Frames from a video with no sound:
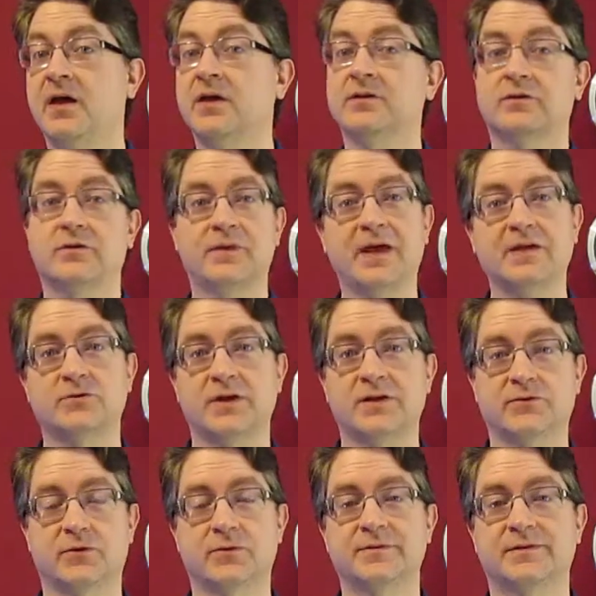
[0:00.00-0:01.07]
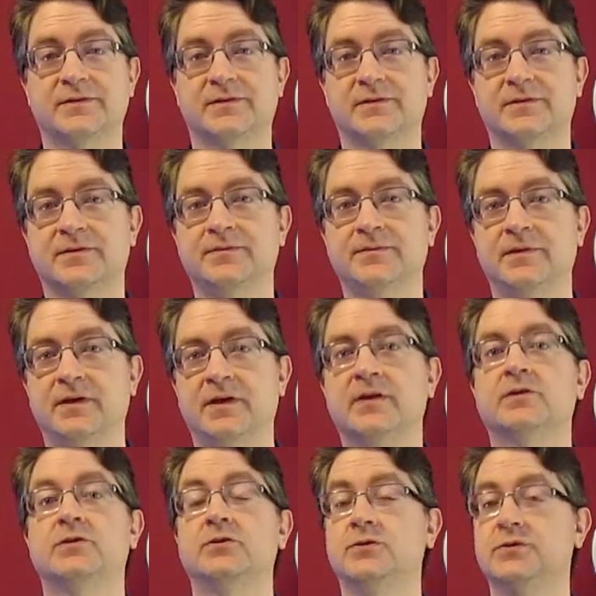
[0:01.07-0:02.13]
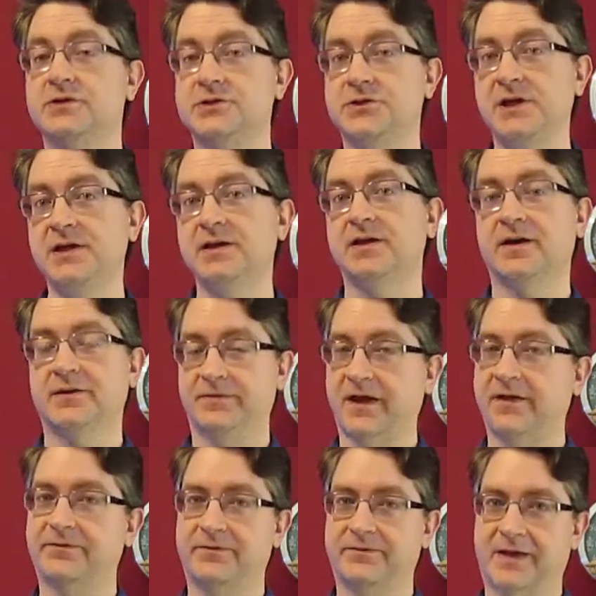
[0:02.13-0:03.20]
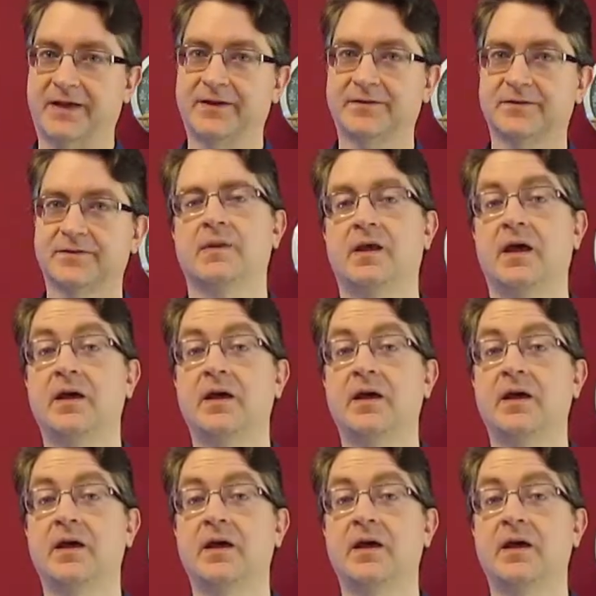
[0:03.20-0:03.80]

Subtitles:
So that transforms the system to g of f of x.